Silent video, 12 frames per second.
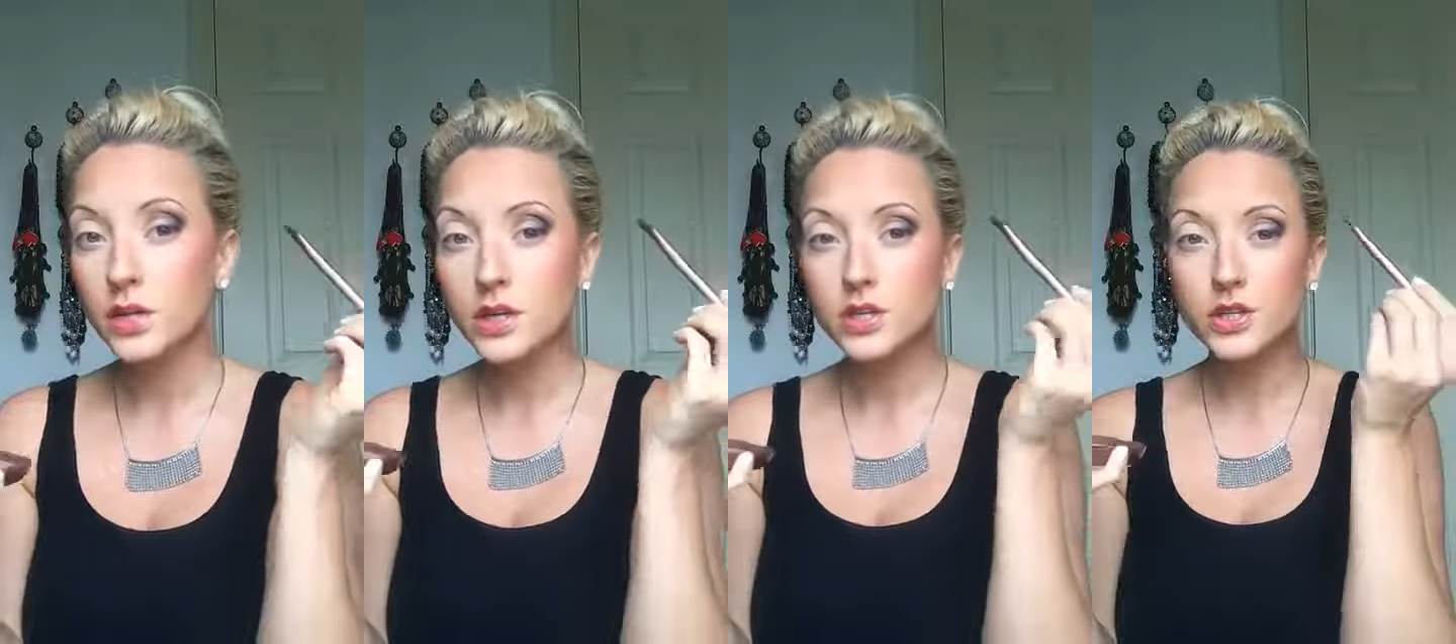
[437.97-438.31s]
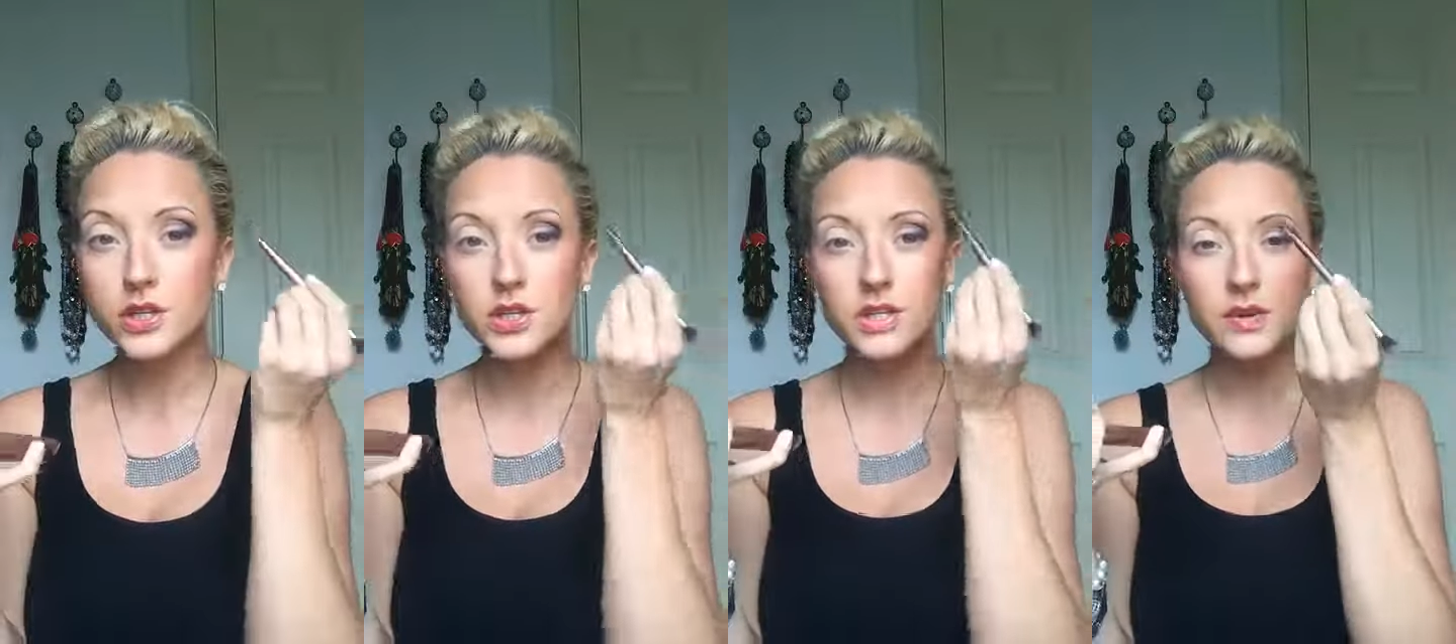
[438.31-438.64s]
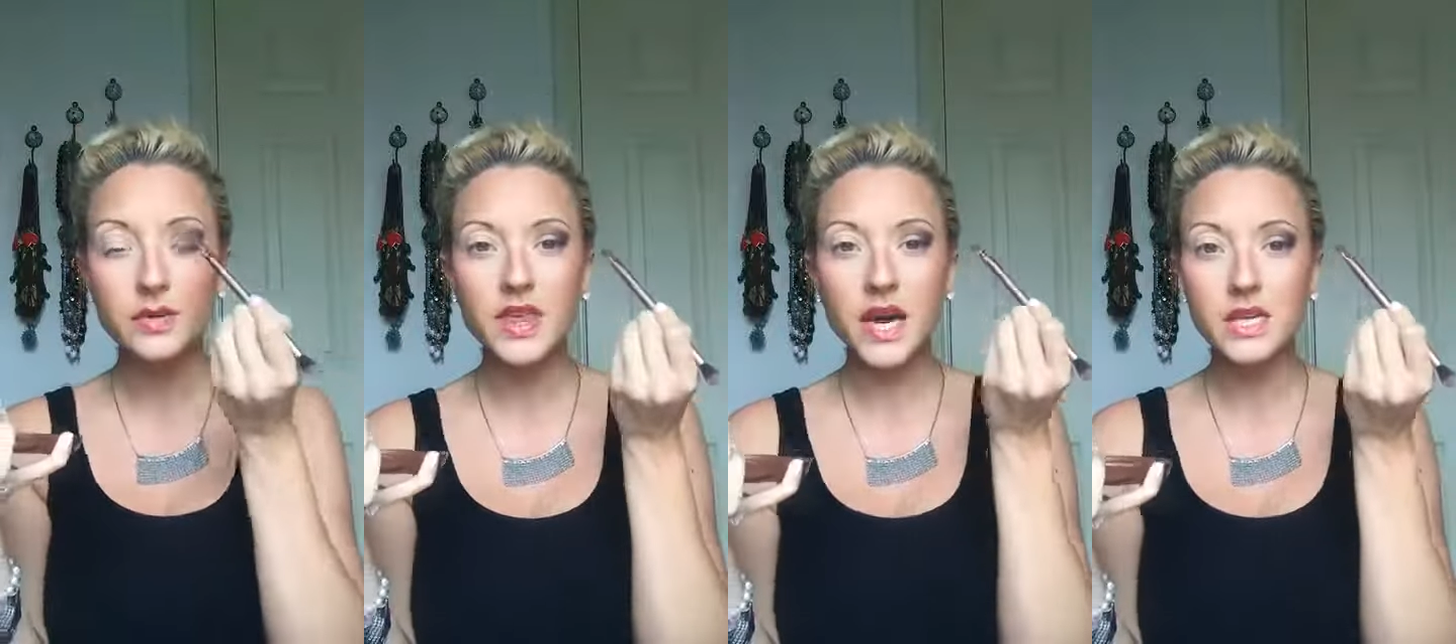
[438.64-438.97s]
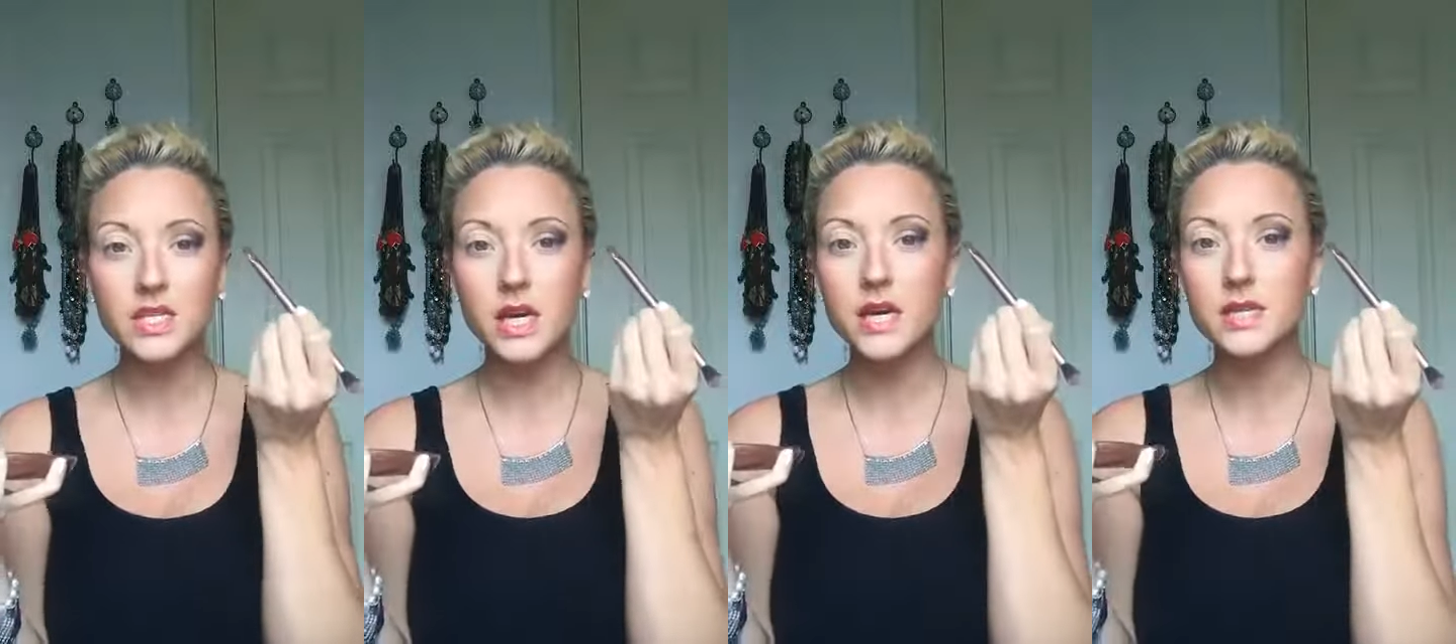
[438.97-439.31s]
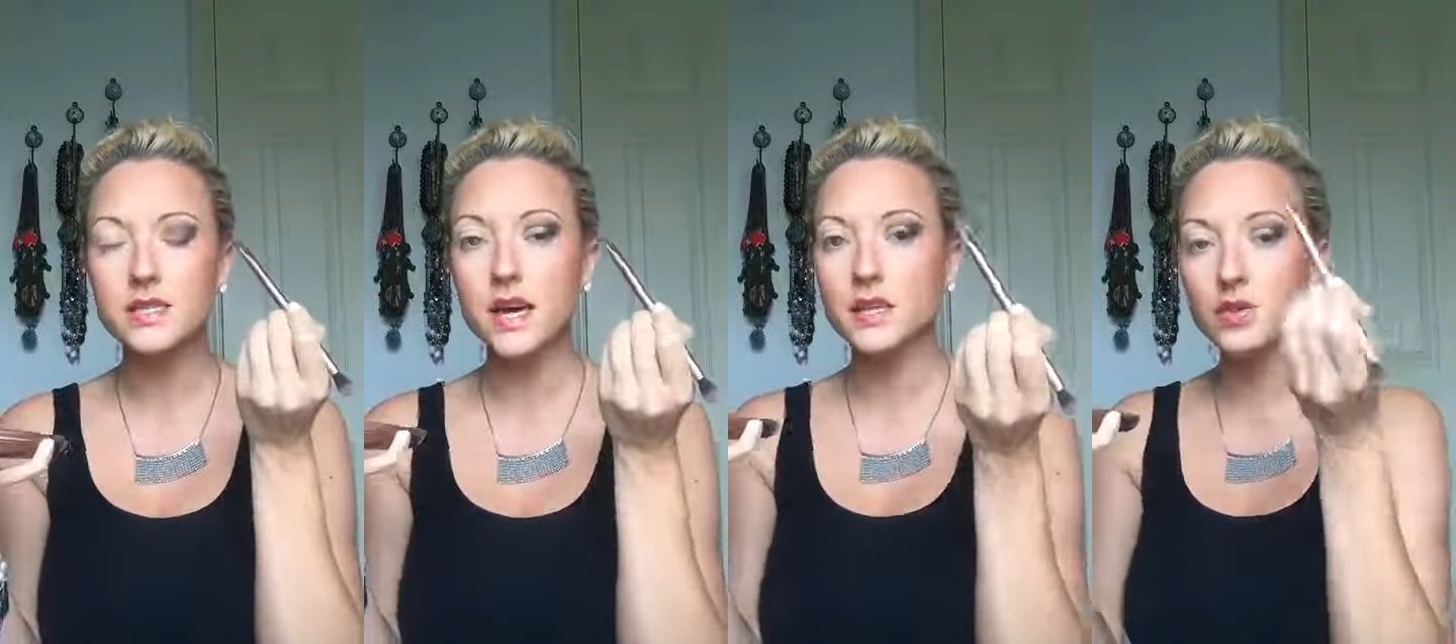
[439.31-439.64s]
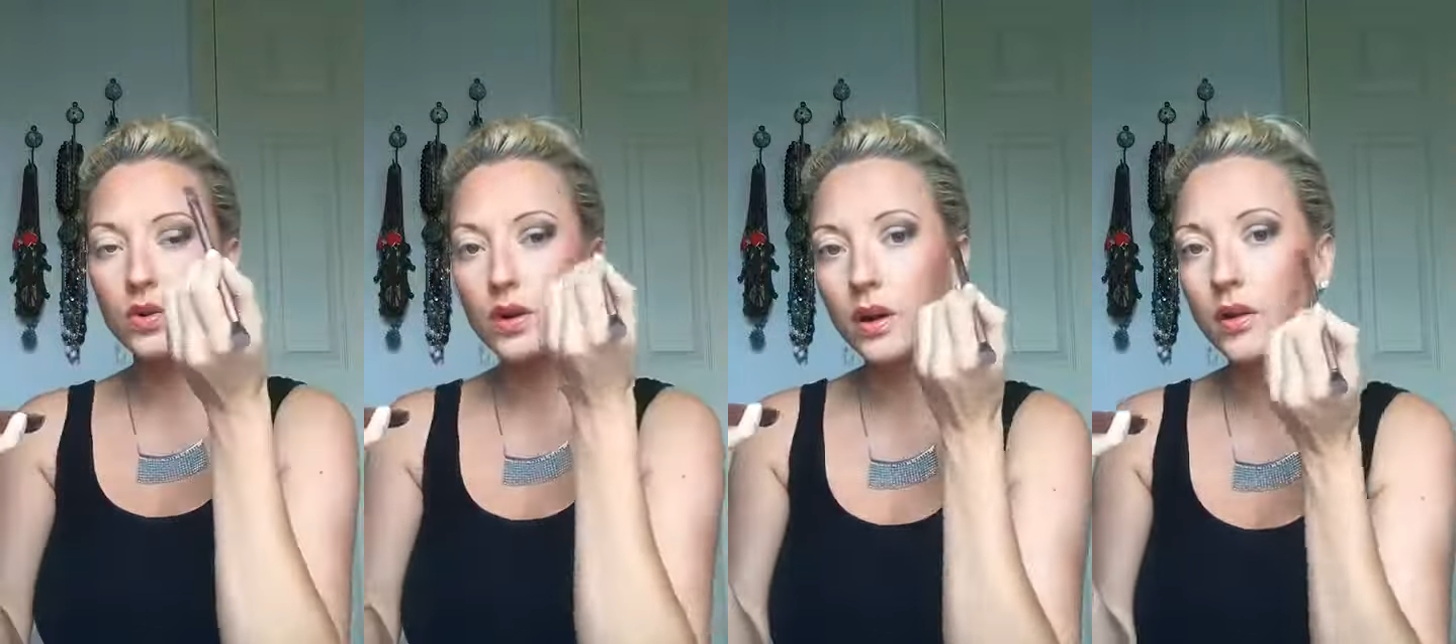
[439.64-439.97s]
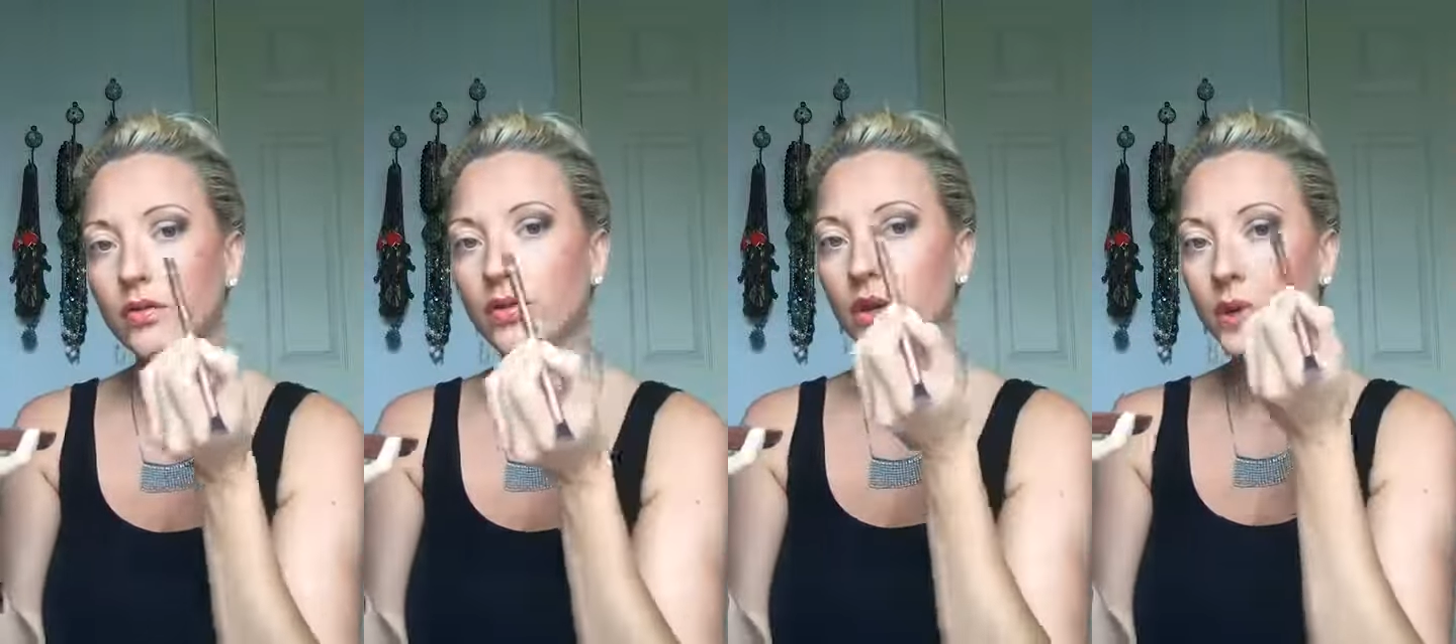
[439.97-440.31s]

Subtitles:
So do you see what that does? That sort of